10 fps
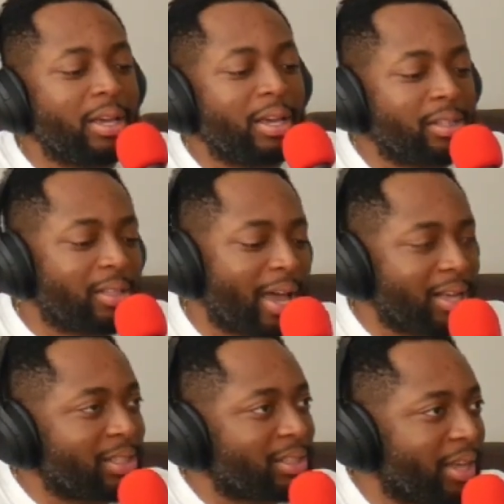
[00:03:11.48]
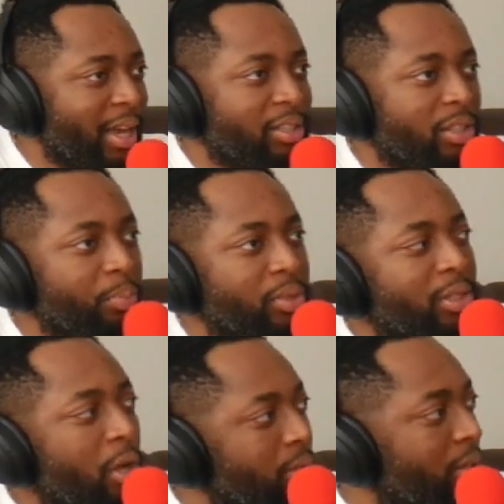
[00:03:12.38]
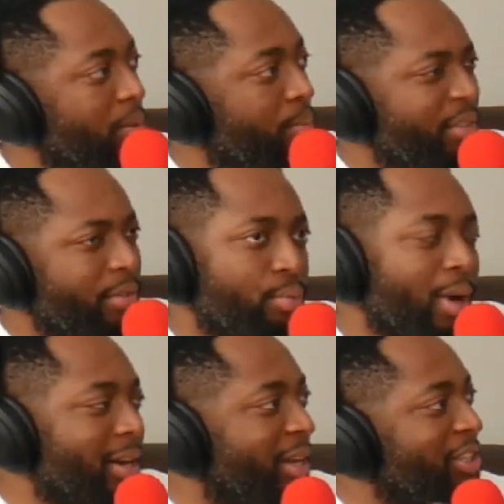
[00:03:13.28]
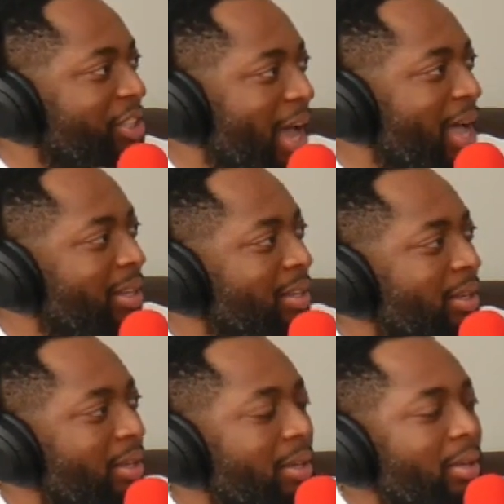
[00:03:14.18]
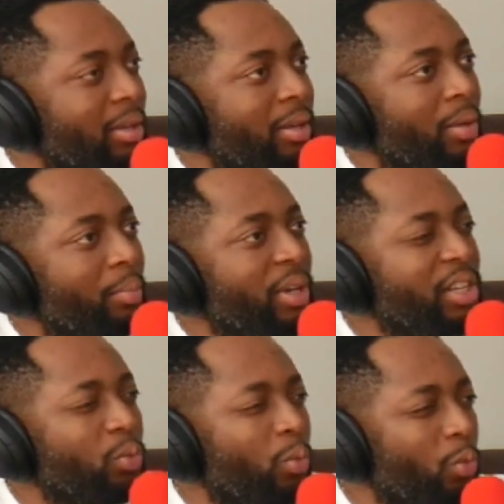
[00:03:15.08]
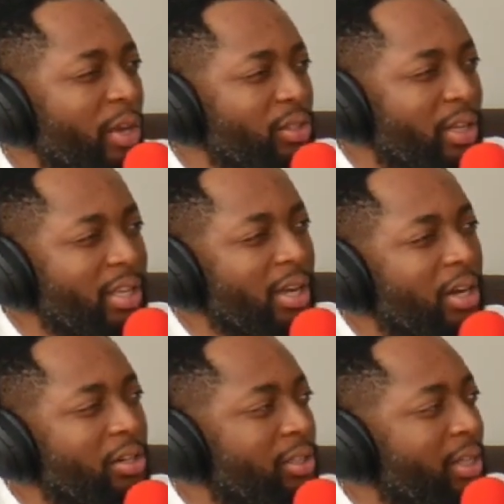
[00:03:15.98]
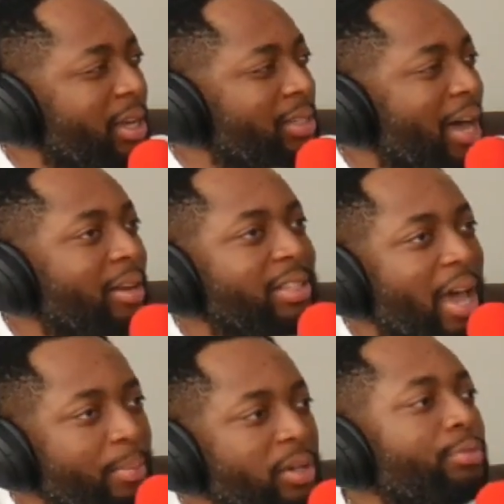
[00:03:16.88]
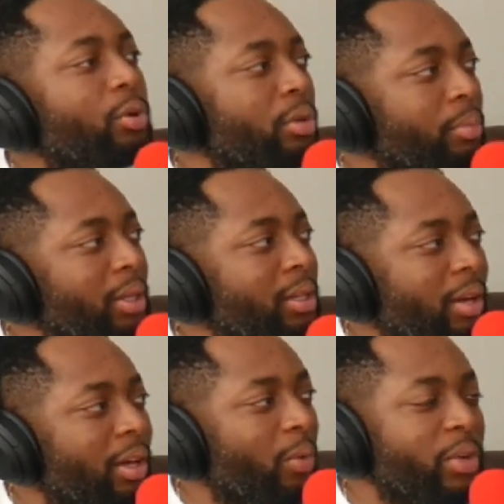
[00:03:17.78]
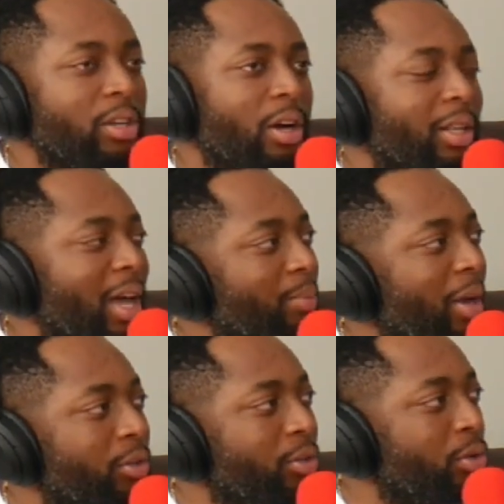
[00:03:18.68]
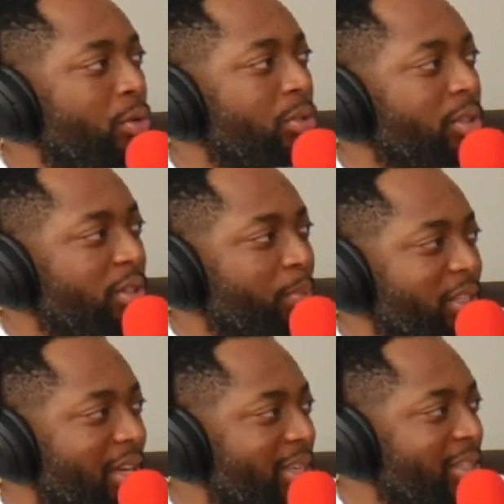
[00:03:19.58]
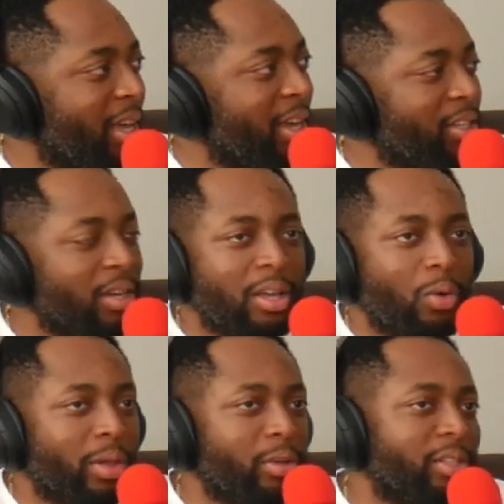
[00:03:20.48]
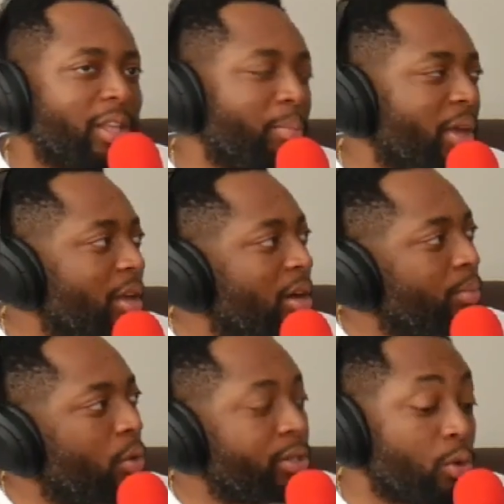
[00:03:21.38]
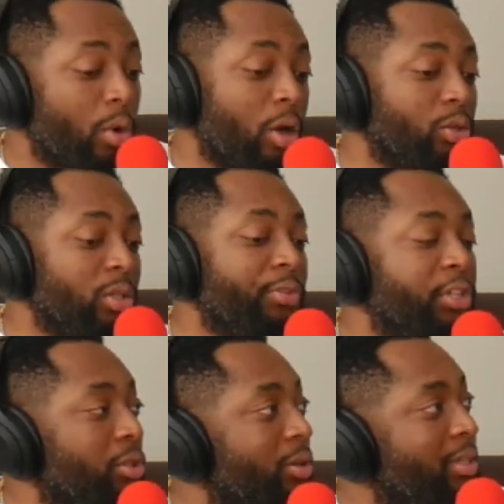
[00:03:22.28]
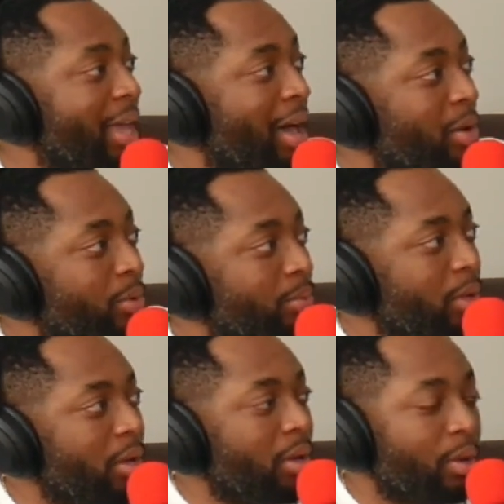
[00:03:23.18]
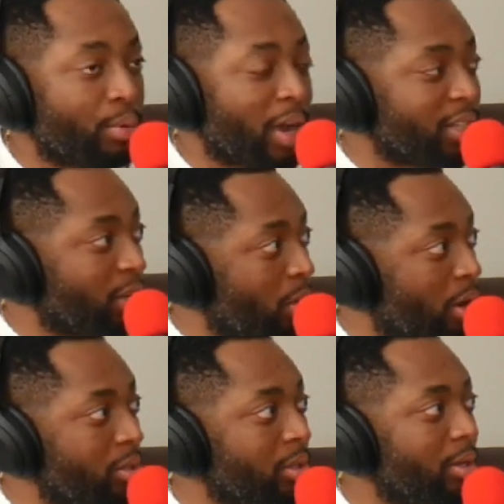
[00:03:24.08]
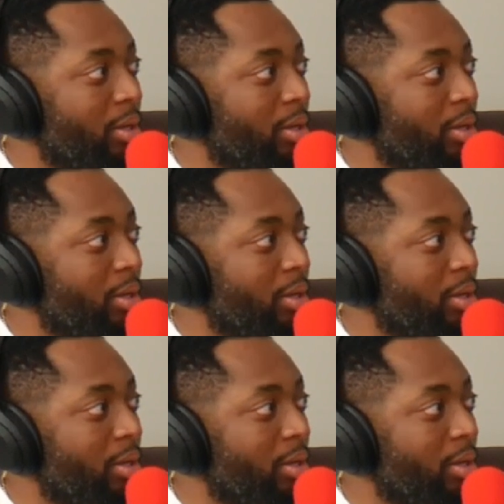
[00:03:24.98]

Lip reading: he has this gangster persona even prior to getting shot. Mm-hmm. But he understands how to tap into vulnerability. Again, we talk a lot about dudes, especially his age, whether it's the NBA Youngboys, who also is featured on this album, Project Walls.